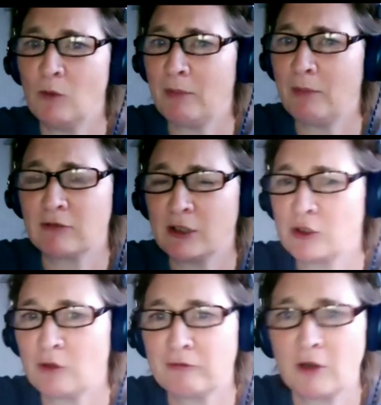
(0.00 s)
what background
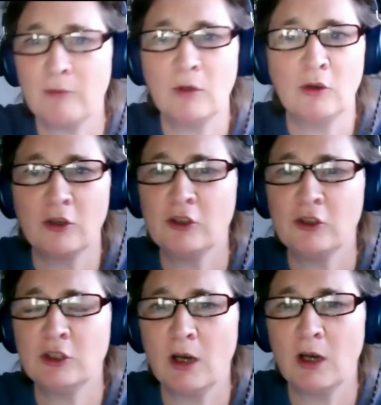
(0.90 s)
you're from or who
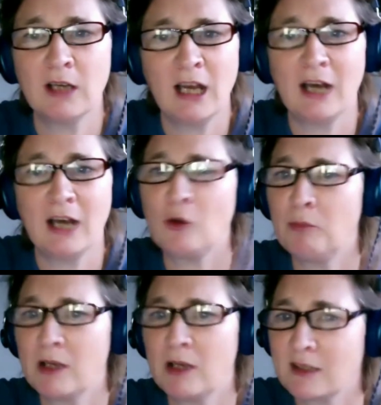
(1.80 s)
you are an old
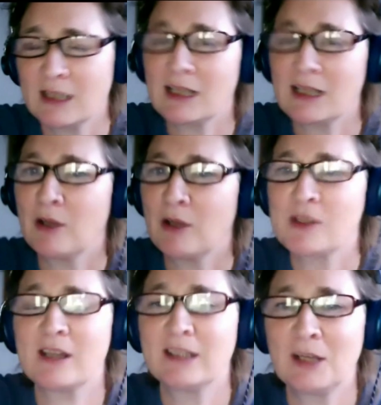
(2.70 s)
person can come
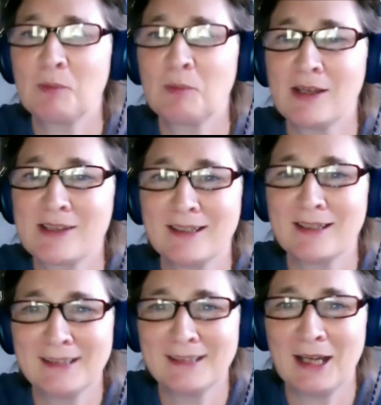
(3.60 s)
alongside a young
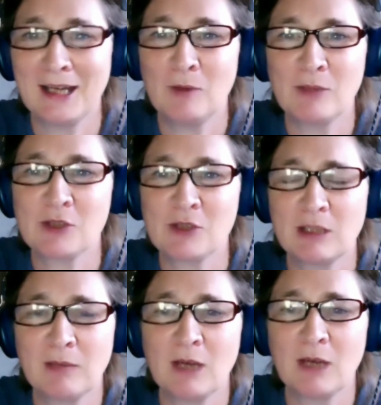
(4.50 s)
person uh, when we're
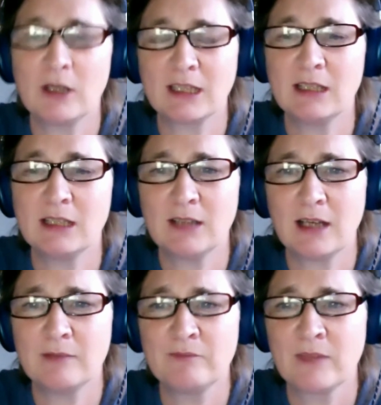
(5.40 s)
talking about working
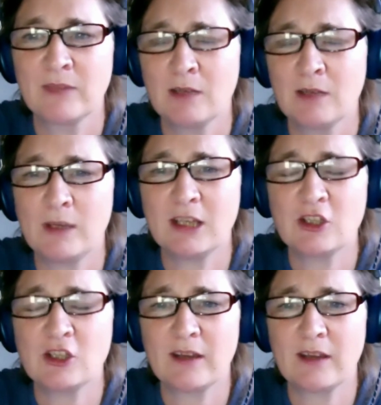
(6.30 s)
um, with
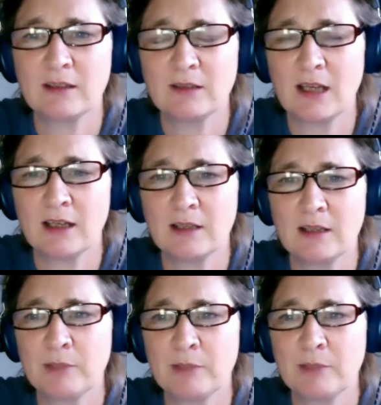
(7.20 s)
each other uh,
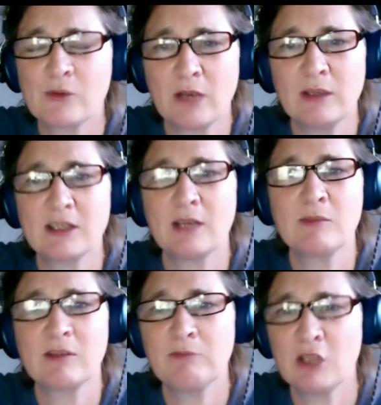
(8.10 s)
but also in
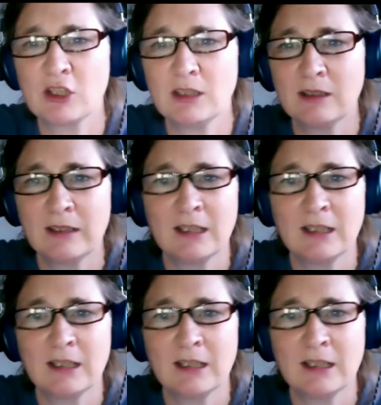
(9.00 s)
terms of mission